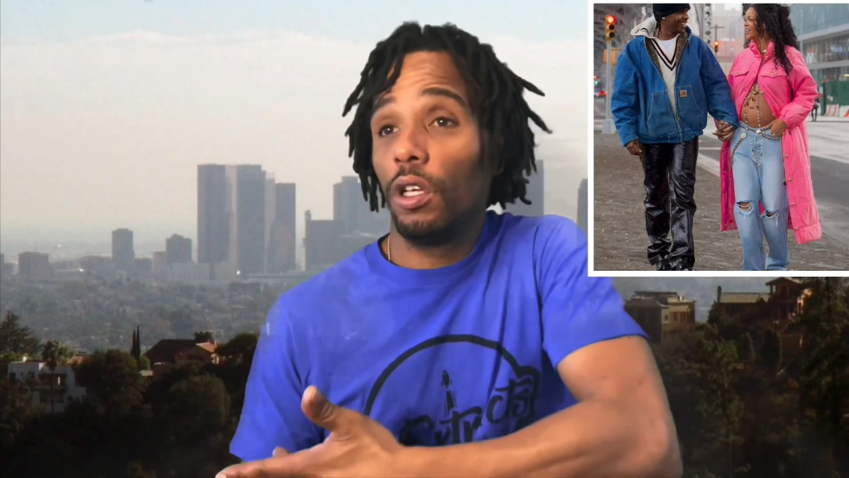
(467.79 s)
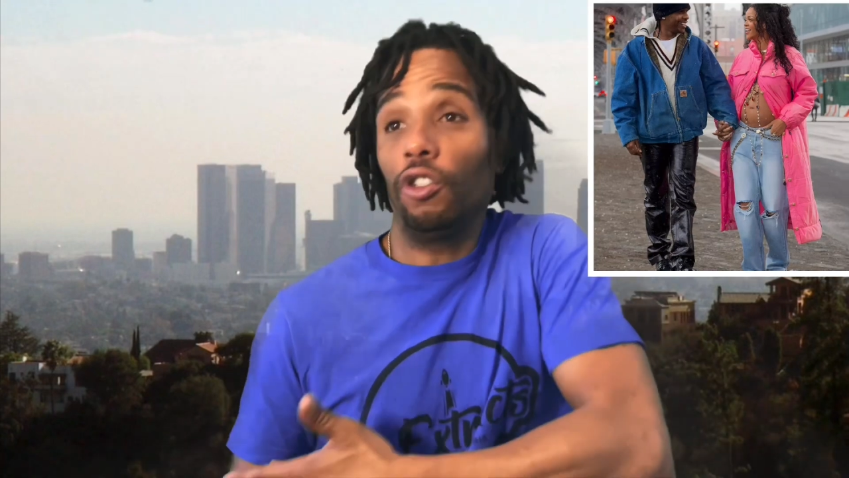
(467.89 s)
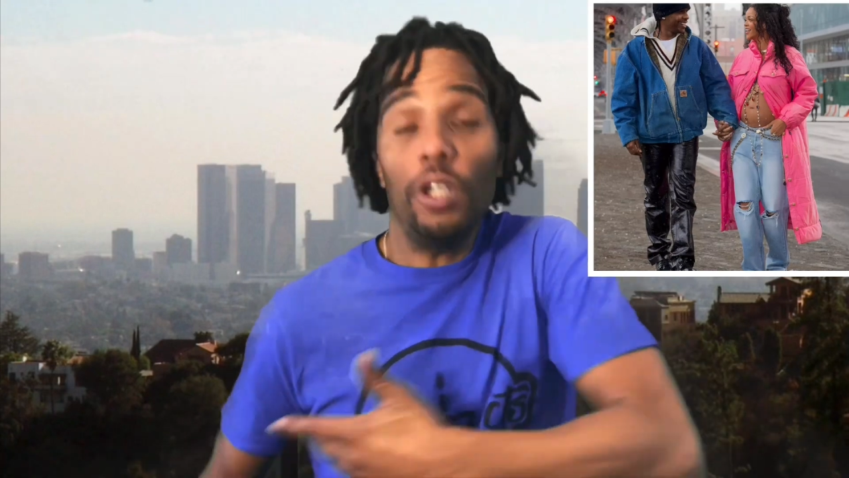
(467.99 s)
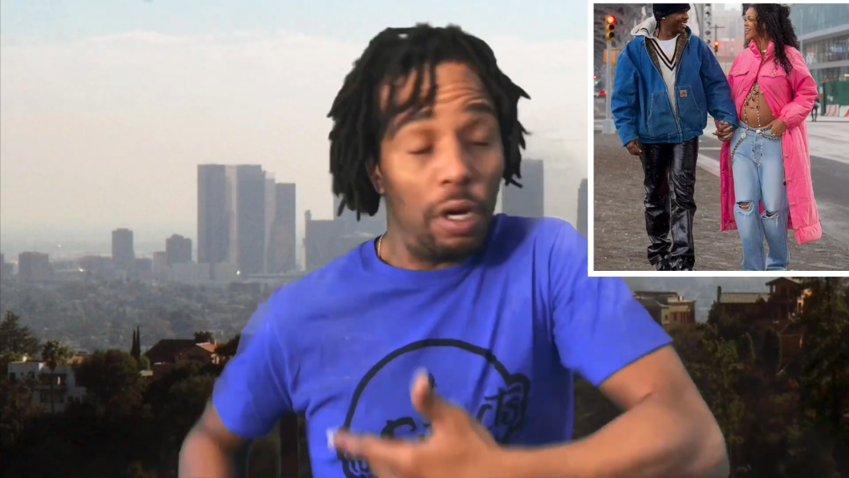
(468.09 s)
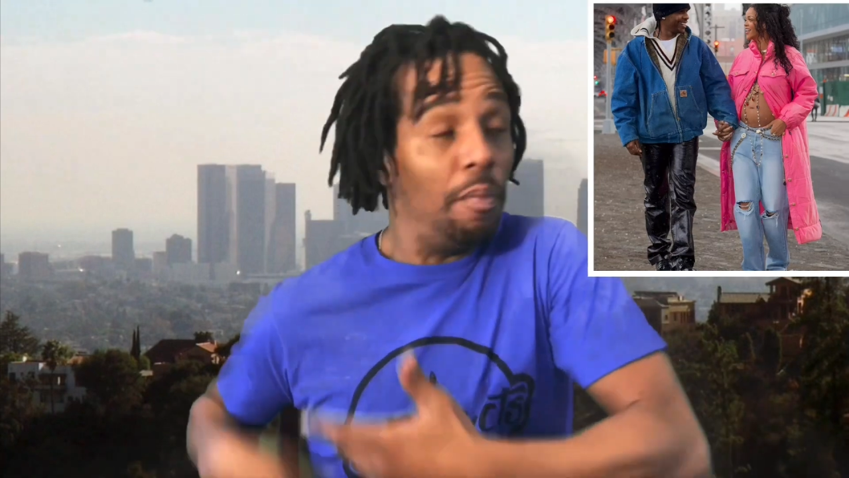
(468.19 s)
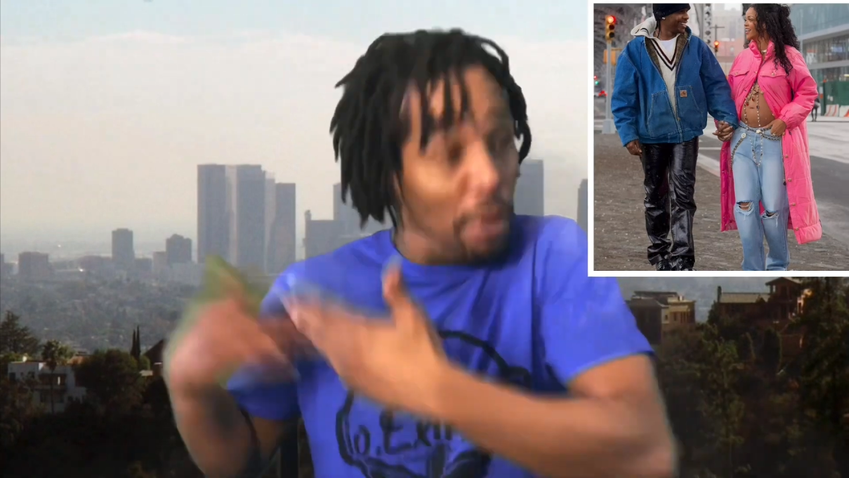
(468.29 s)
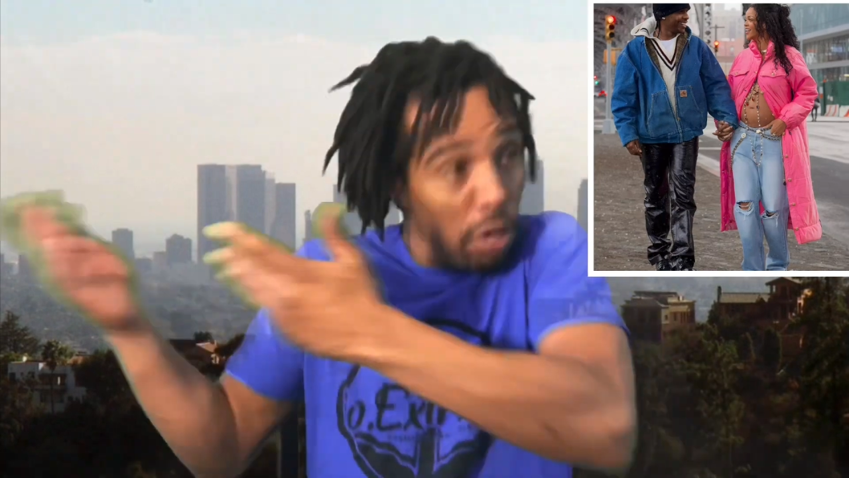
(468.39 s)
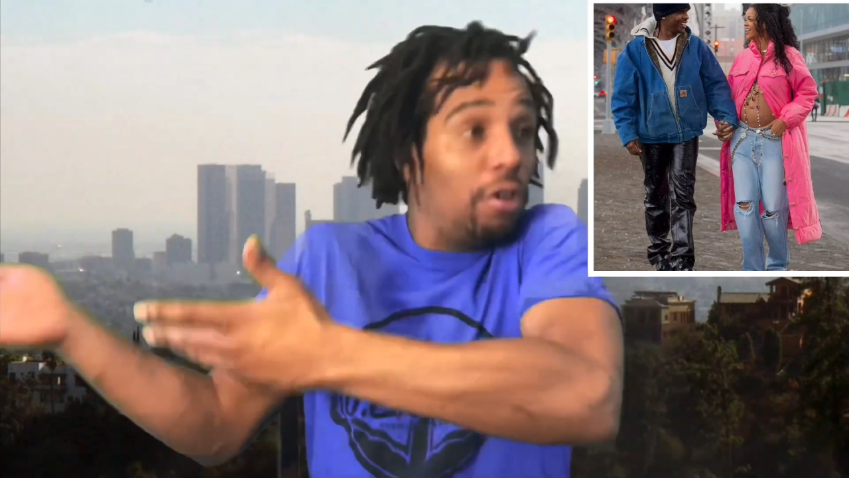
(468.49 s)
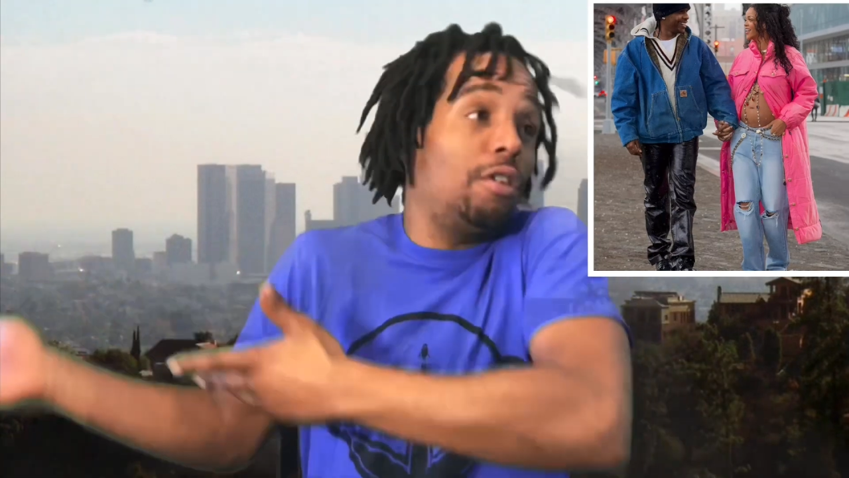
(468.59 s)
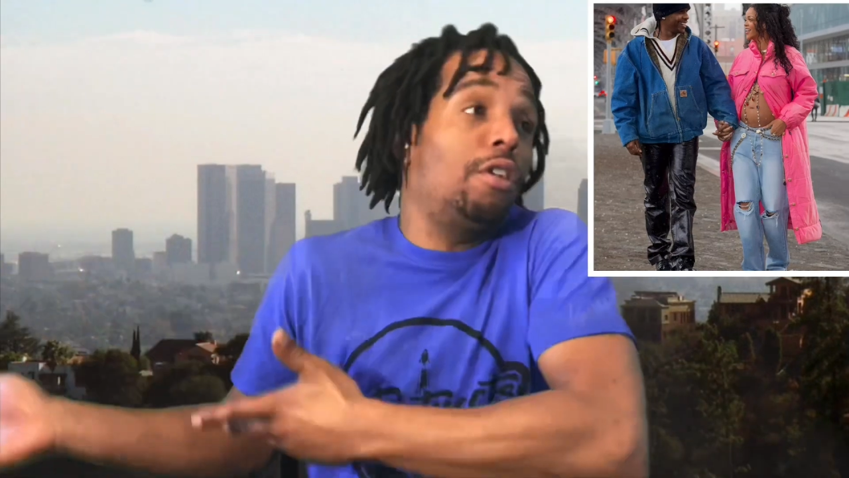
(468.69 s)
She a
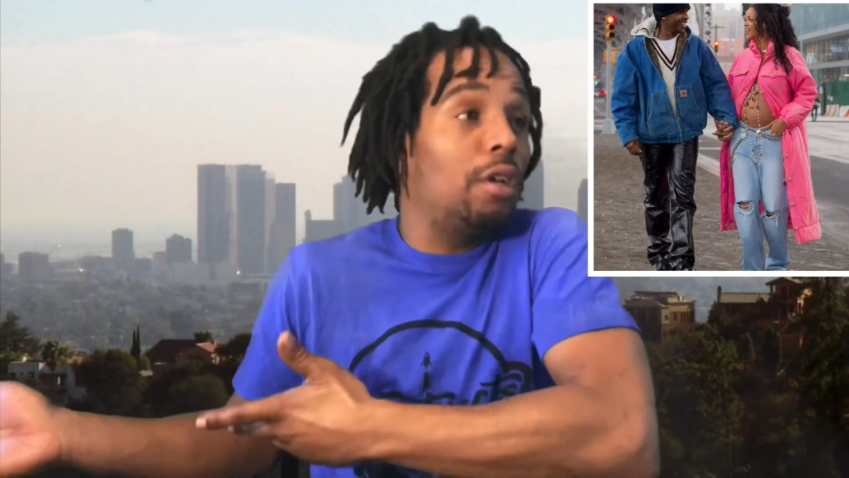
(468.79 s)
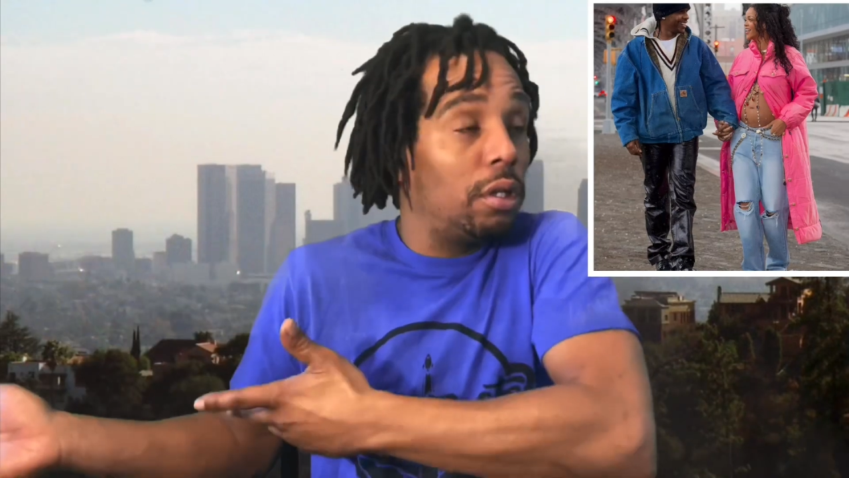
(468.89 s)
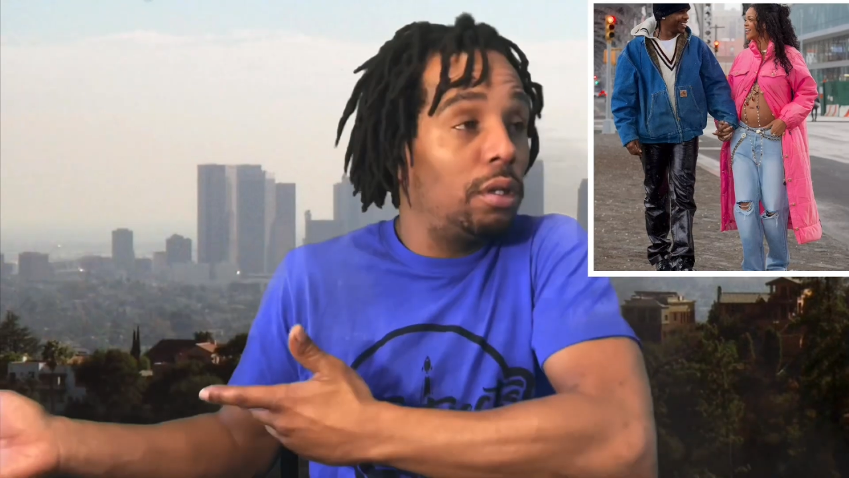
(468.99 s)
billionaire.